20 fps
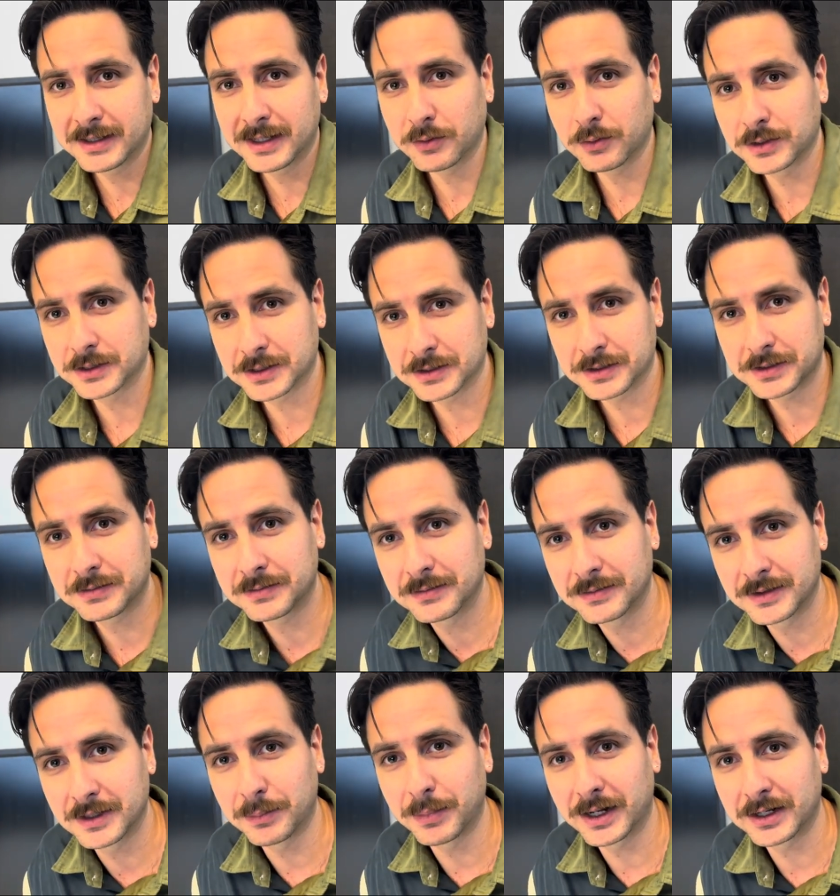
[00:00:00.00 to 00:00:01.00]
that was
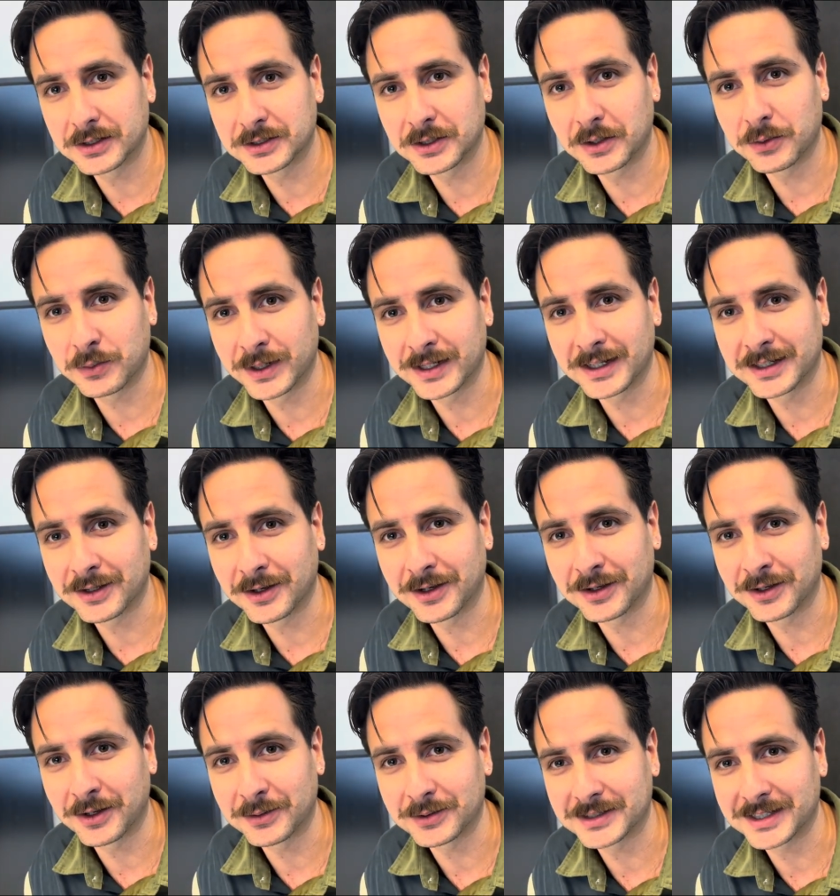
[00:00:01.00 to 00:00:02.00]
the Ballon d'Or winner not
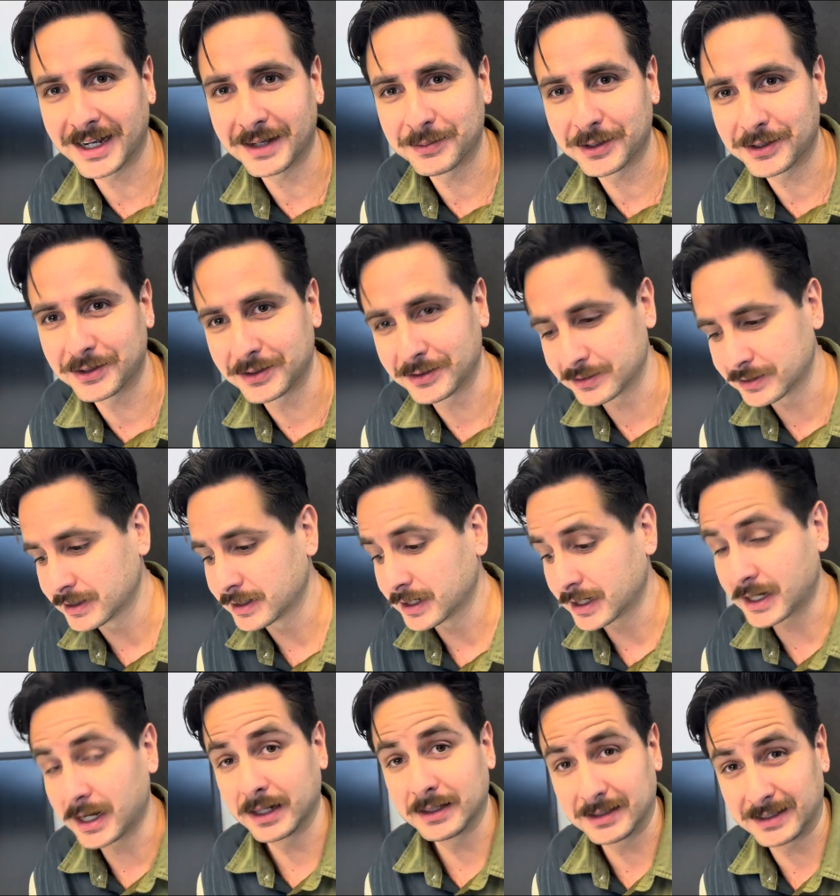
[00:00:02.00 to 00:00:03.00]
long time ago,
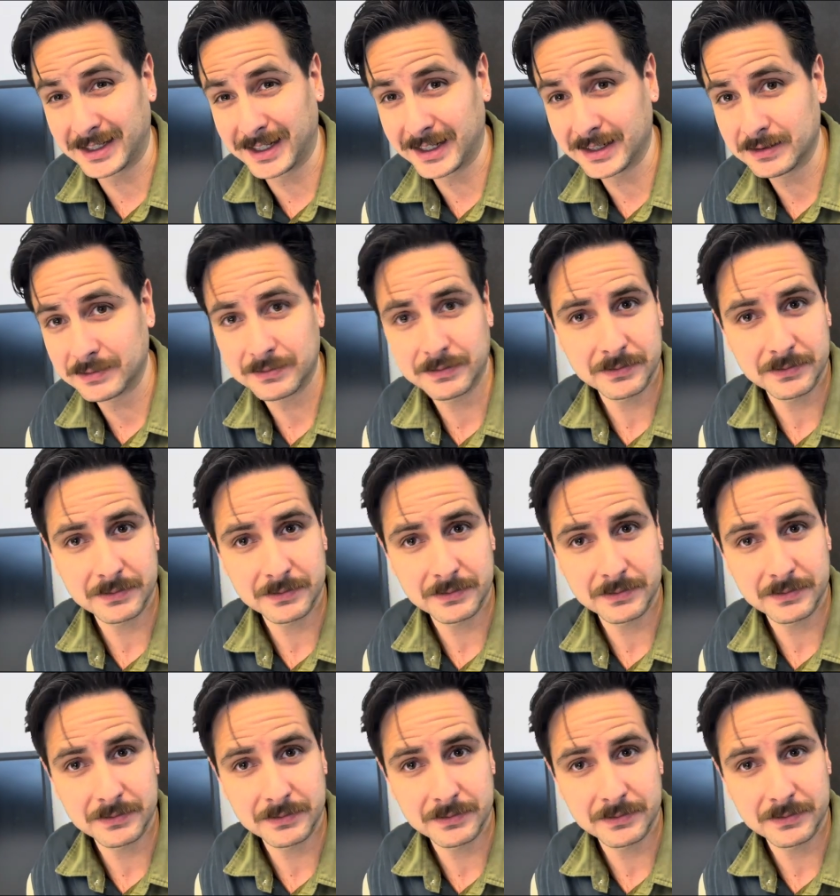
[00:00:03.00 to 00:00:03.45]
Kante,